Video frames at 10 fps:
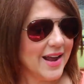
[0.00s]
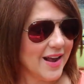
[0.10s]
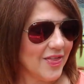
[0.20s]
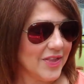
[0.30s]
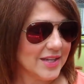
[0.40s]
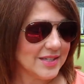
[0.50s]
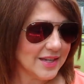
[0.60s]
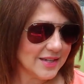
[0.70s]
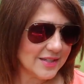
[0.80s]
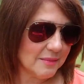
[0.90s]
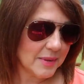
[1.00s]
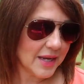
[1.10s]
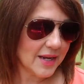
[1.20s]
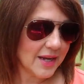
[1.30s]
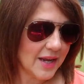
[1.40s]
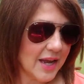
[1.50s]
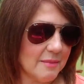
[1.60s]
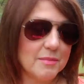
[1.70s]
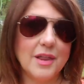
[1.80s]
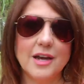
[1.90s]
And this is the Peony
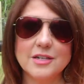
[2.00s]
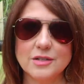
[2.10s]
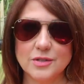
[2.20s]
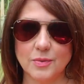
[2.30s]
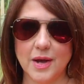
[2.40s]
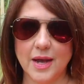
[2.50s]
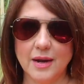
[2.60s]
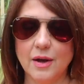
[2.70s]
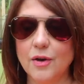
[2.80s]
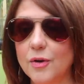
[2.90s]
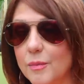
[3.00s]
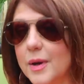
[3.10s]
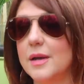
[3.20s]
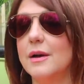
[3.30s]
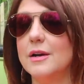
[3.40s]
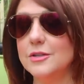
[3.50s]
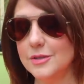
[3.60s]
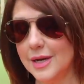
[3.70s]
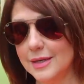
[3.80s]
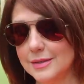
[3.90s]
and Blush Suede. Oh my gosh,
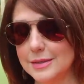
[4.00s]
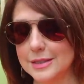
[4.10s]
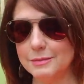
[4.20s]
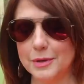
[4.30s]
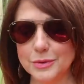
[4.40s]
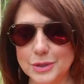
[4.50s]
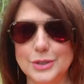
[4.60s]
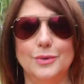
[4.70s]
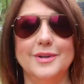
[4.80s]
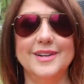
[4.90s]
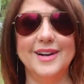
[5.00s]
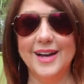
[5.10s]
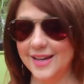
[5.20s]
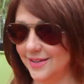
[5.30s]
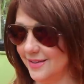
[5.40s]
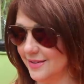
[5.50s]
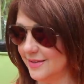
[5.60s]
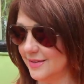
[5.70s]
you guys, it smells so good.